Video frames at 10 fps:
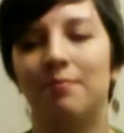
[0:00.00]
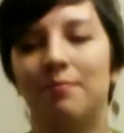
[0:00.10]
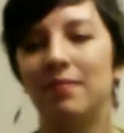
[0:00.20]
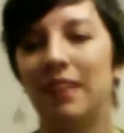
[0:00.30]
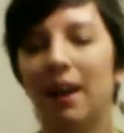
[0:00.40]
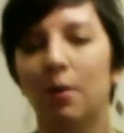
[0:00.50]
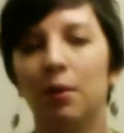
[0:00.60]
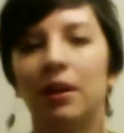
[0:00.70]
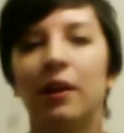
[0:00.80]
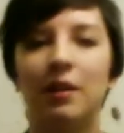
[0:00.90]
yeah,
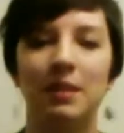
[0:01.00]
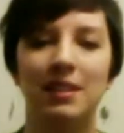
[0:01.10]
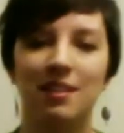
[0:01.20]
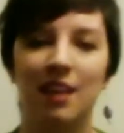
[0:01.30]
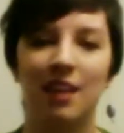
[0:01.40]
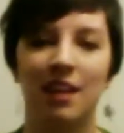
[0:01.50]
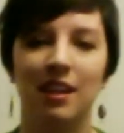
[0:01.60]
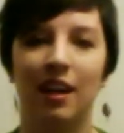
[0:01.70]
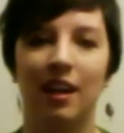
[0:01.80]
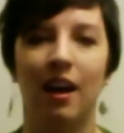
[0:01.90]
we're going to be
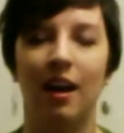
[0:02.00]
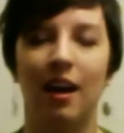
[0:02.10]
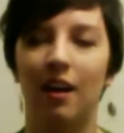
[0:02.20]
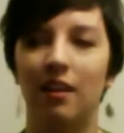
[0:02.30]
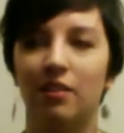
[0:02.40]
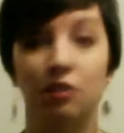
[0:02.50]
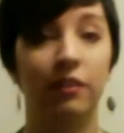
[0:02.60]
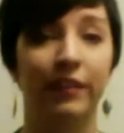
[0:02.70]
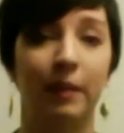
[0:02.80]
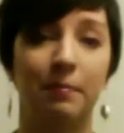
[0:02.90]
discussing 2
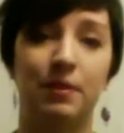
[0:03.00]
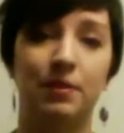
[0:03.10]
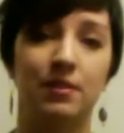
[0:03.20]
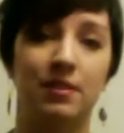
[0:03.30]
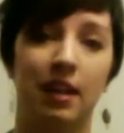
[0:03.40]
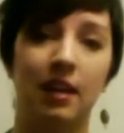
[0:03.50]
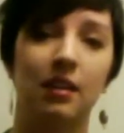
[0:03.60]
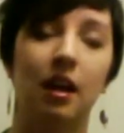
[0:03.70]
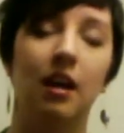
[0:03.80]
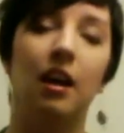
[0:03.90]
different episodes tonight.
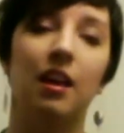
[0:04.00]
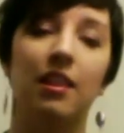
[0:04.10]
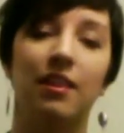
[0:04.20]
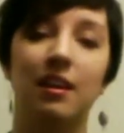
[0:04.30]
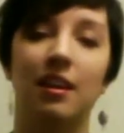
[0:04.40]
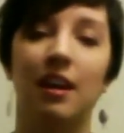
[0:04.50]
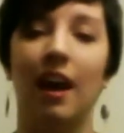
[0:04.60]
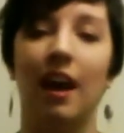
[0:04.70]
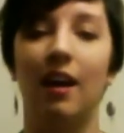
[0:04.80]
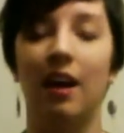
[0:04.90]
The
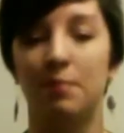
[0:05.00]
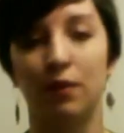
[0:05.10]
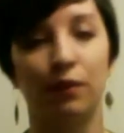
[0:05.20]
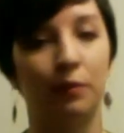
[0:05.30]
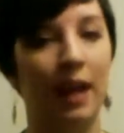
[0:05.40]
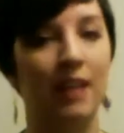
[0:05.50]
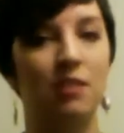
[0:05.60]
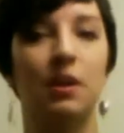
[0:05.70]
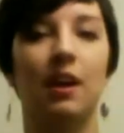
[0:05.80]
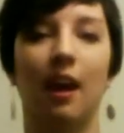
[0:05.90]
episode from last
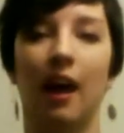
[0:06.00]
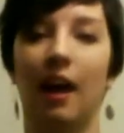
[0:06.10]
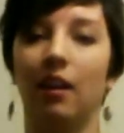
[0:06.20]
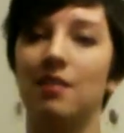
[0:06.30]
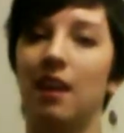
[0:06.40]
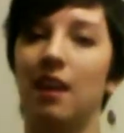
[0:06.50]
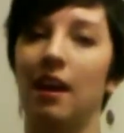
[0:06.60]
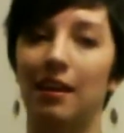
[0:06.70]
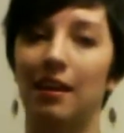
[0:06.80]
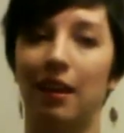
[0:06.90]
week, Alex,
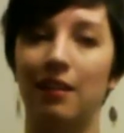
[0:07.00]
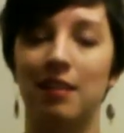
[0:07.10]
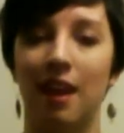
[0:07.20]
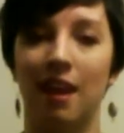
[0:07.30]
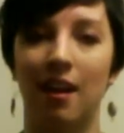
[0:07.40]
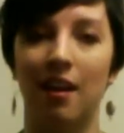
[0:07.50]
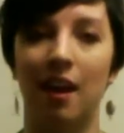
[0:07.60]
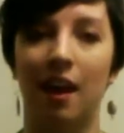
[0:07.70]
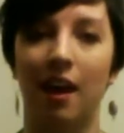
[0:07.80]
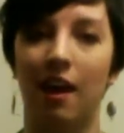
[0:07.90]
Annie, Alexis, Anne,
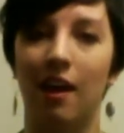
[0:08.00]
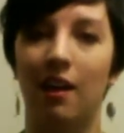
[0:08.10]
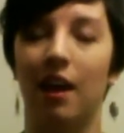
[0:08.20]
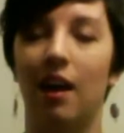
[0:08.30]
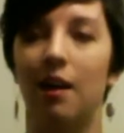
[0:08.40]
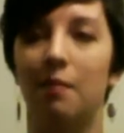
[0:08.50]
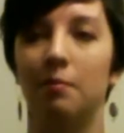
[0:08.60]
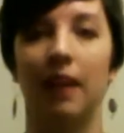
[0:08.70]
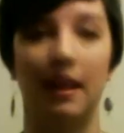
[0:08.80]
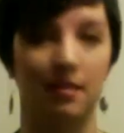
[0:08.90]
and
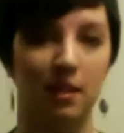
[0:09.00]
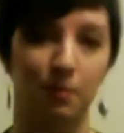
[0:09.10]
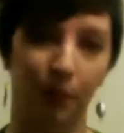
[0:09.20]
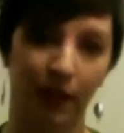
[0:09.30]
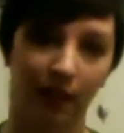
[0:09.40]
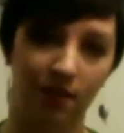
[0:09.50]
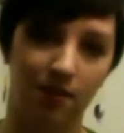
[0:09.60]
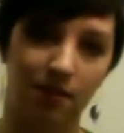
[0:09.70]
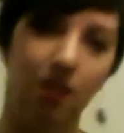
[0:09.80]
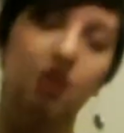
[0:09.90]
last night's
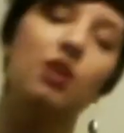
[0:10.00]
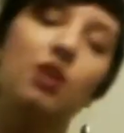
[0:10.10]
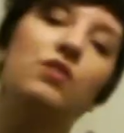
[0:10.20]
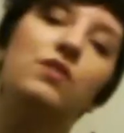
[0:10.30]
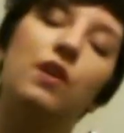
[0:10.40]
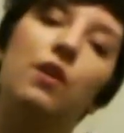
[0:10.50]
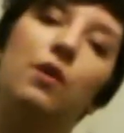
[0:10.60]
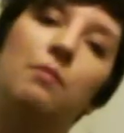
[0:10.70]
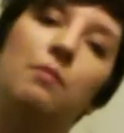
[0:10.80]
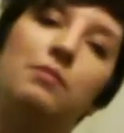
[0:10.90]
Bloodlines.
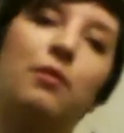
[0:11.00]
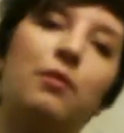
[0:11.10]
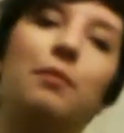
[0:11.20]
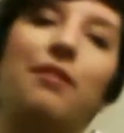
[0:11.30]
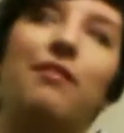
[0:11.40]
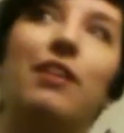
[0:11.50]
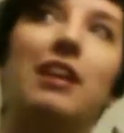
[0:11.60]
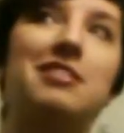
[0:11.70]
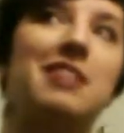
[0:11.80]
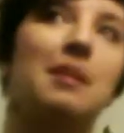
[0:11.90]
So I'm sure we'll both have a lot
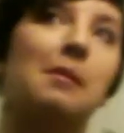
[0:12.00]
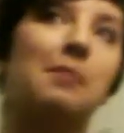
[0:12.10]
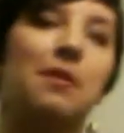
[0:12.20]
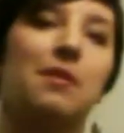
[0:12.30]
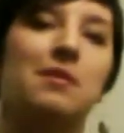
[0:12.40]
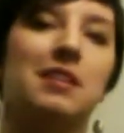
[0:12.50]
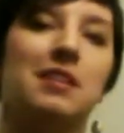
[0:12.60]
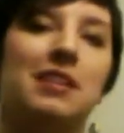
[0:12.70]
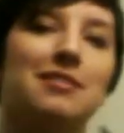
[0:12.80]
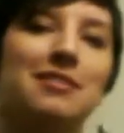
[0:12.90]
to say about both of those
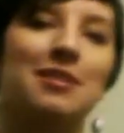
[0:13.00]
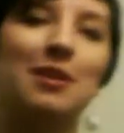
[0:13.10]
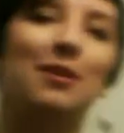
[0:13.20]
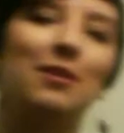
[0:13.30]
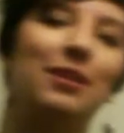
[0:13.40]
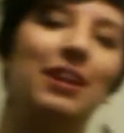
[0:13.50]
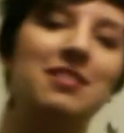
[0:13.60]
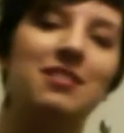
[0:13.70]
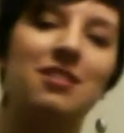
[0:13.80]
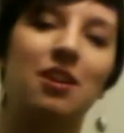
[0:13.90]
things. So
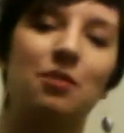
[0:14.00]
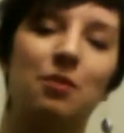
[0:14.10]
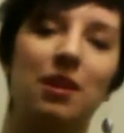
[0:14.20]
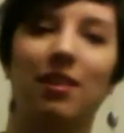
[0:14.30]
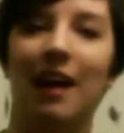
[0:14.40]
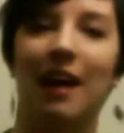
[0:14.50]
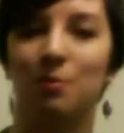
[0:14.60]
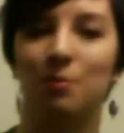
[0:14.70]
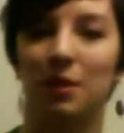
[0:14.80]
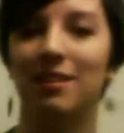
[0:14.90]
let's start with
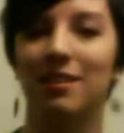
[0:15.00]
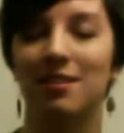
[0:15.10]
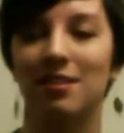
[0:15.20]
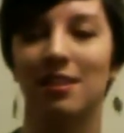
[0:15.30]
last week's.